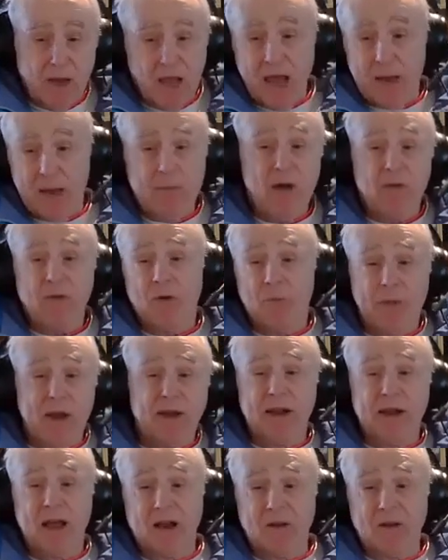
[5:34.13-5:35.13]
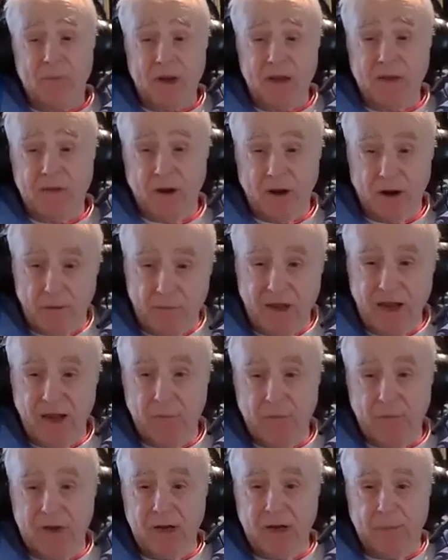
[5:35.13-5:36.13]
and mother may not have been there. It may
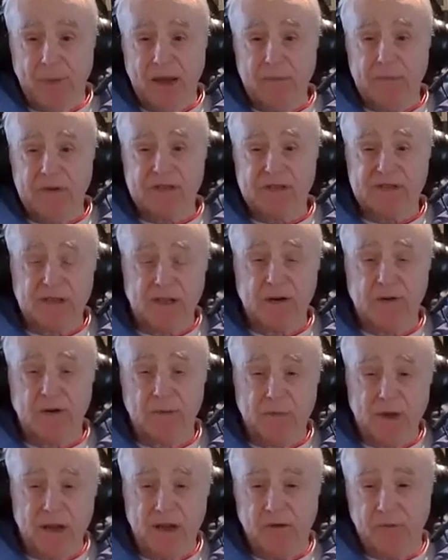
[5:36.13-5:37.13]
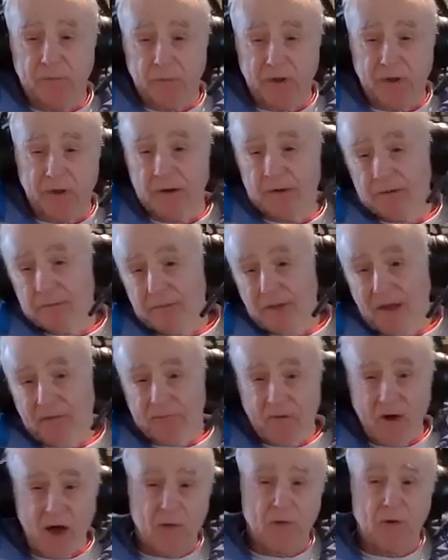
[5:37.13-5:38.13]
have been a babysitter. It may have been my
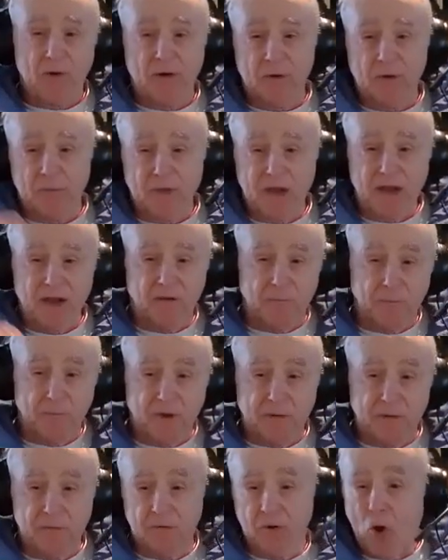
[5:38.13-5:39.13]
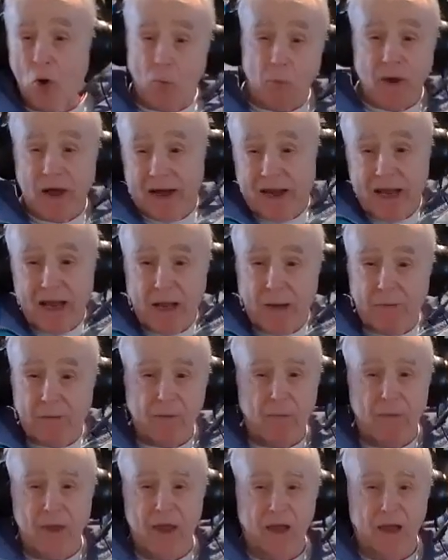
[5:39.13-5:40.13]
father. It may right. nobody.
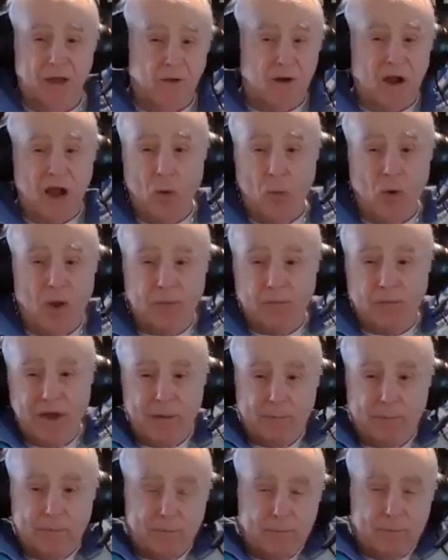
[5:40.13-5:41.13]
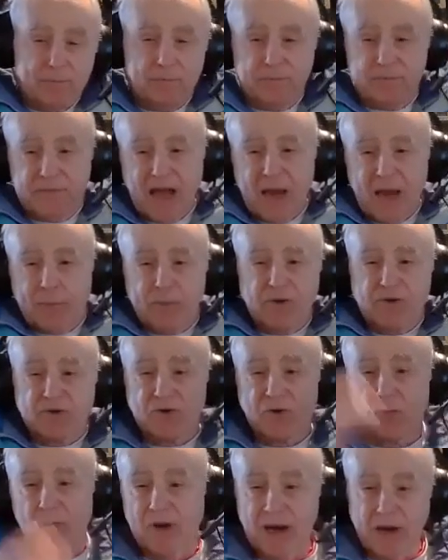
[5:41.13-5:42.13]
It may, you know, I wet my diapers
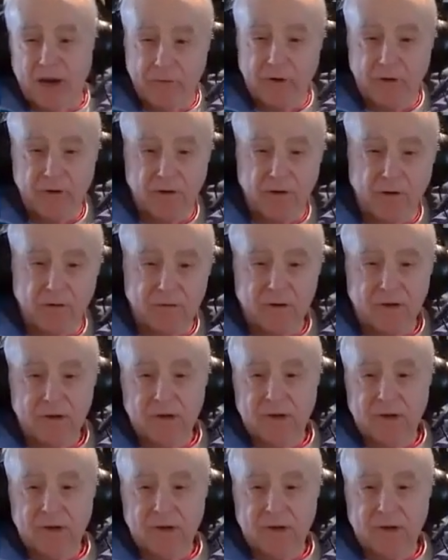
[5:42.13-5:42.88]
or whatever, and